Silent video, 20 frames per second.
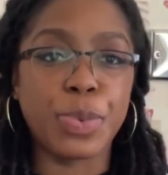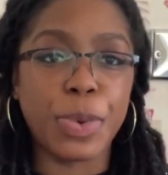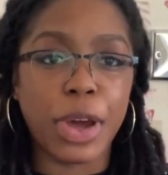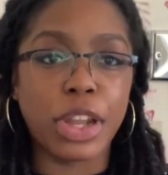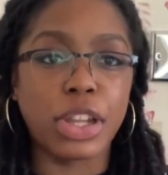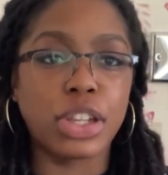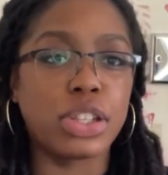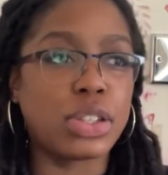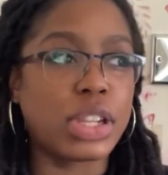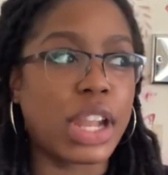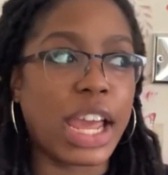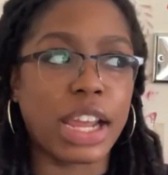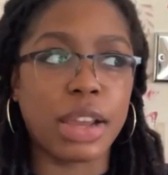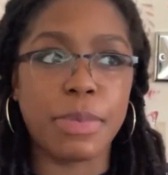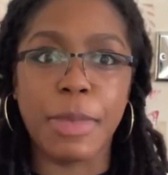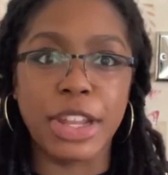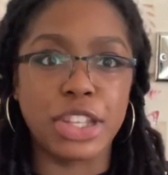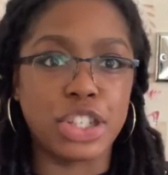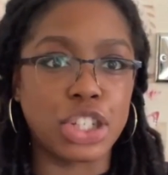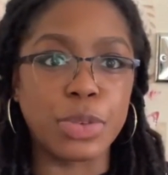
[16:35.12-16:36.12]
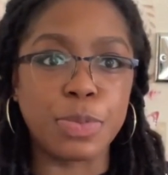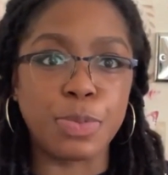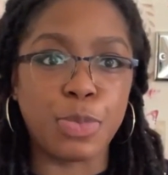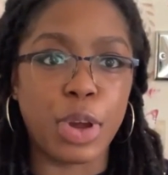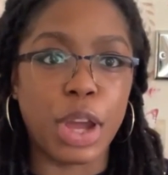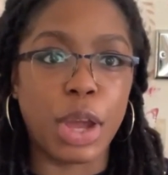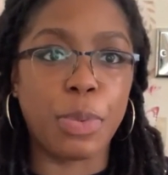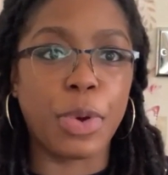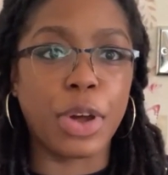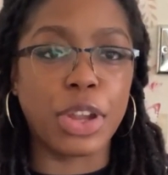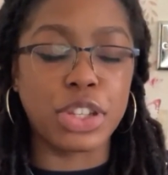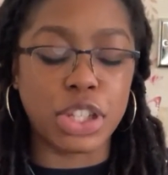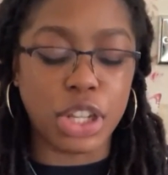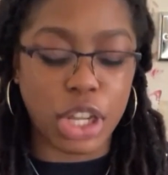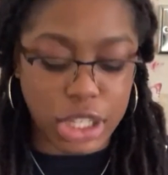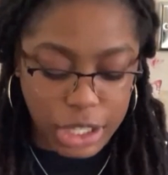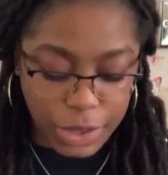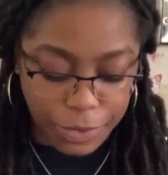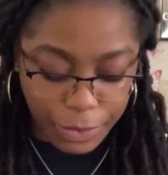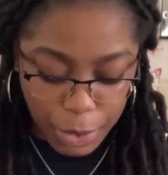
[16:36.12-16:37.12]
one, like my gym wear one. So I
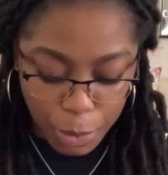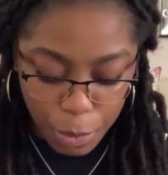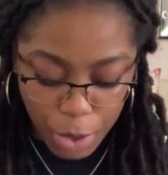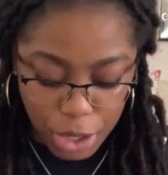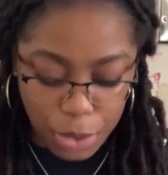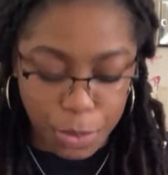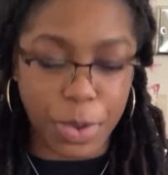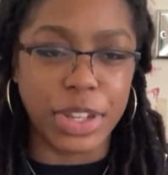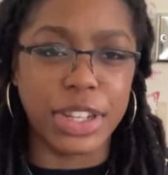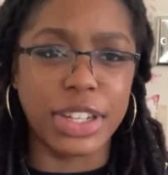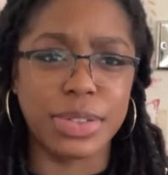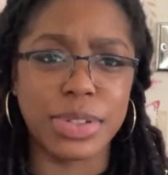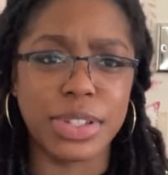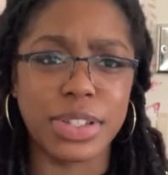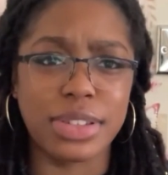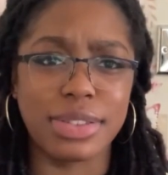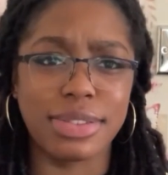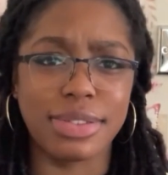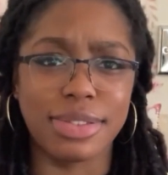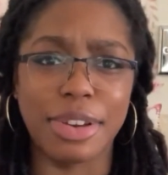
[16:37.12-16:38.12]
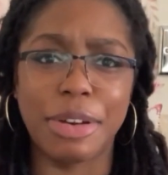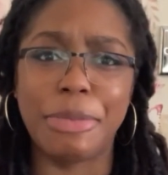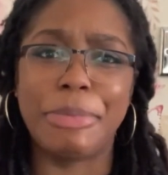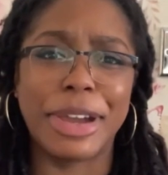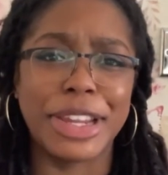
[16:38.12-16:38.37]
definitely wanted one that's not